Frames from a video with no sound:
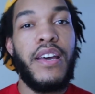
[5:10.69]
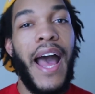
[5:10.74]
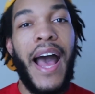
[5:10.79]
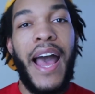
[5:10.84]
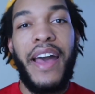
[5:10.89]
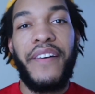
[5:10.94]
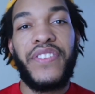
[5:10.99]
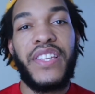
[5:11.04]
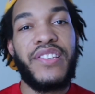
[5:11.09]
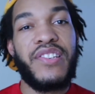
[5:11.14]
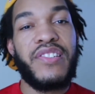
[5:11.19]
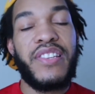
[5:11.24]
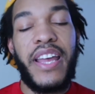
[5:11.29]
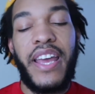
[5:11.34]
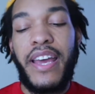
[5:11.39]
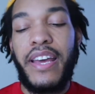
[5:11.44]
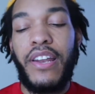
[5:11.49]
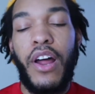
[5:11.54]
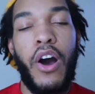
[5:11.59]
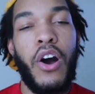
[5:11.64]
I have to
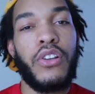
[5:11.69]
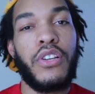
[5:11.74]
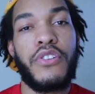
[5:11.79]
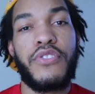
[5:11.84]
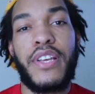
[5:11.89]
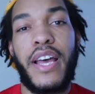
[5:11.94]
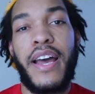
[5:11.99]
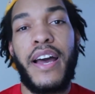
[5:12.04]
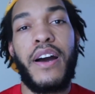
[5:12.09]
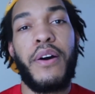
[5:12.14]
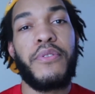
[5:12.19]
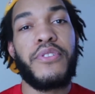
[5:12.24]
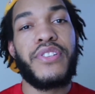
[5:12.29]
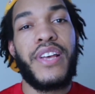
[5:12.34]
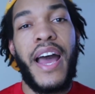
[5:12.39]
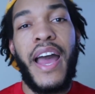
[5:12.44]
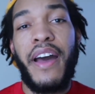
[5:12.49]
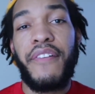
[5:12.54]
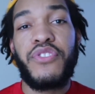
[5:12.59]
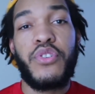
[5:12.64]
stand all those hours,
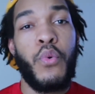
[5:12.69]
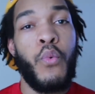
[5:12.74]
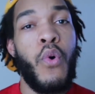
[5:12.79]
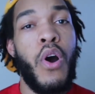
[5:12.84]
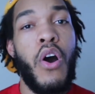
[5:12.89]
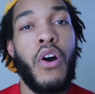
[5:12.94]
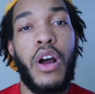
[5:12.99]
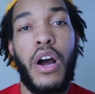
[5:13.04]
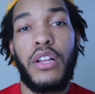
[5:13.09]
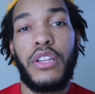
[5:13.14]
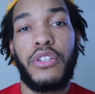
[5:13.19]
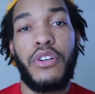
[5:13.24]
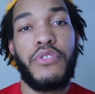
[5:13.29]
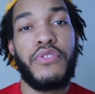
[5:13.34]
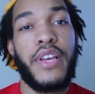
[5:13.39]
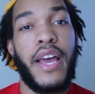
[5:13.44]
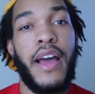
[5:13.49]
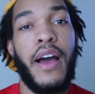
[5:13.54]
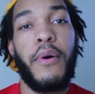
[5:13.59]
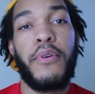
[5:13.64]
I have to walk all of
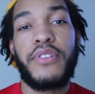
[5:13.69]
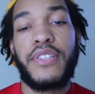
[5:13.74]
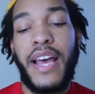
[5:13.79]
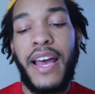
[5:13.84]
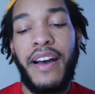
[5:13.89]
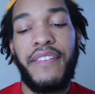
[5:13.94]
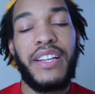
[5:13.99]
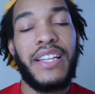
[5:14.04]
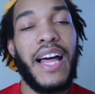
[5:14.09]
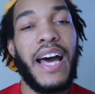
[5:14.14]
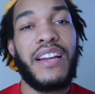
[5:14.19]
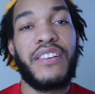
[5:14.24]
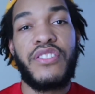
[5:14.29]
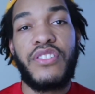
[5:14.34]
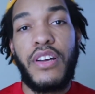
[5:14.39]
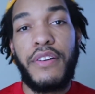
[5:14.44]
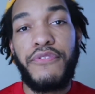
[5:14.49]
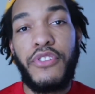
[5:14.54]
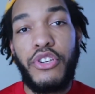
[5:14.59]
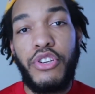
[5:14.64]
those hours, I have a lot of
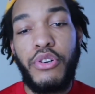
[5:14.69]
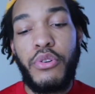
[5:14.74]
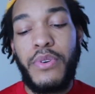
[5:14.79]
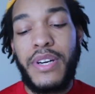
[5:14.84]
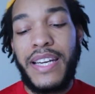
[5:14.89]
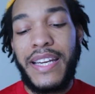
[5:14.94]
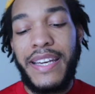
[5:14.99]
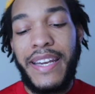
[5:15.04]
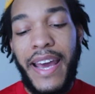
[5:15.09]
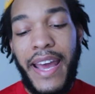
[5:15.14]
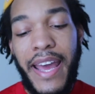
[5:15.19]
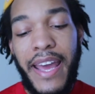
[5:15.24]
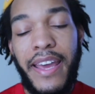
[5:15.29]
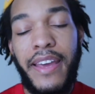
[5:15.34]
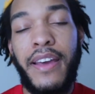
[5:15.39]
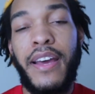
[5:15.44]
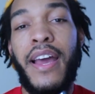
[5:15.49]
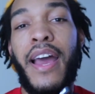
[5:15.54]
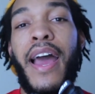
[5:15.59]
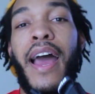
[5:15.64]
stuff to do in the day.